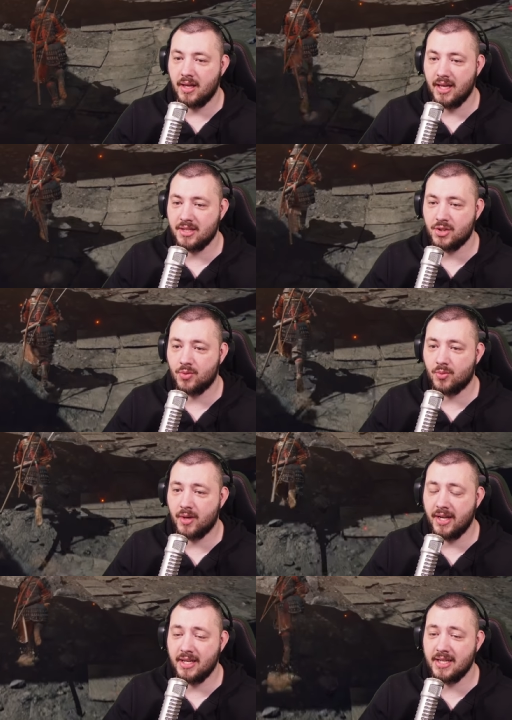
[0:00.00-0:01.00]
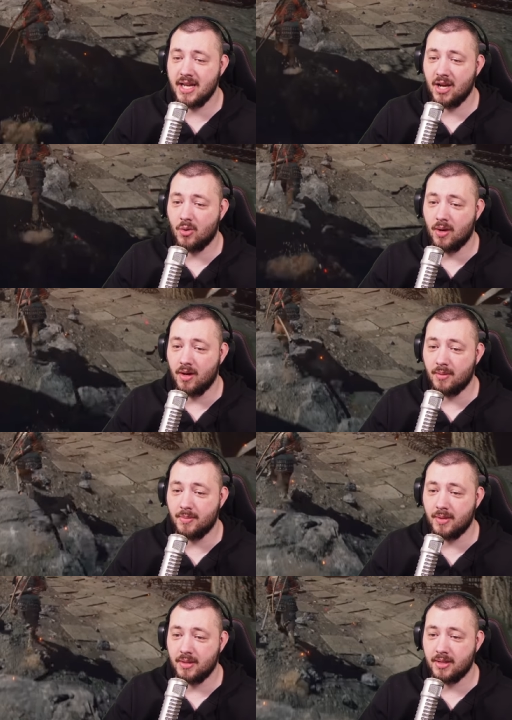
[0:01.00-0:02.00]
As you're running now
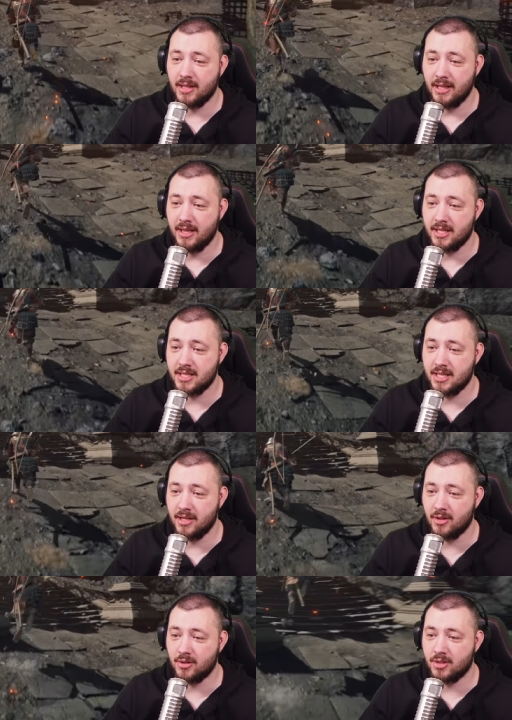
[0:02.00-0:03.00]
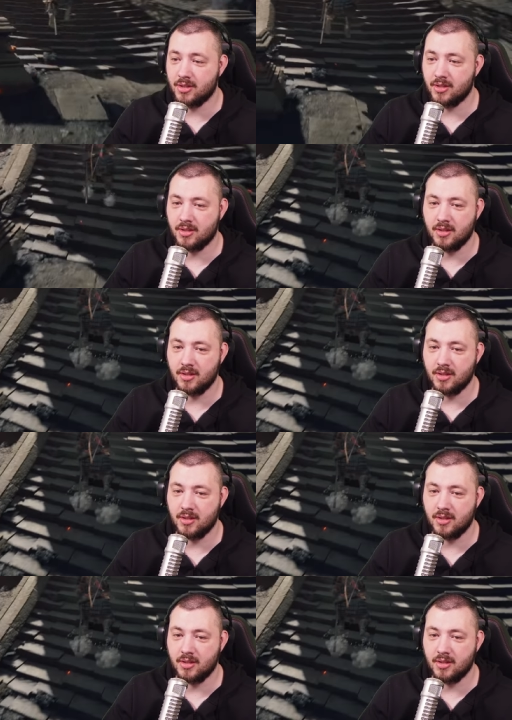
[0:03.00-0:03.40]
up the stairs.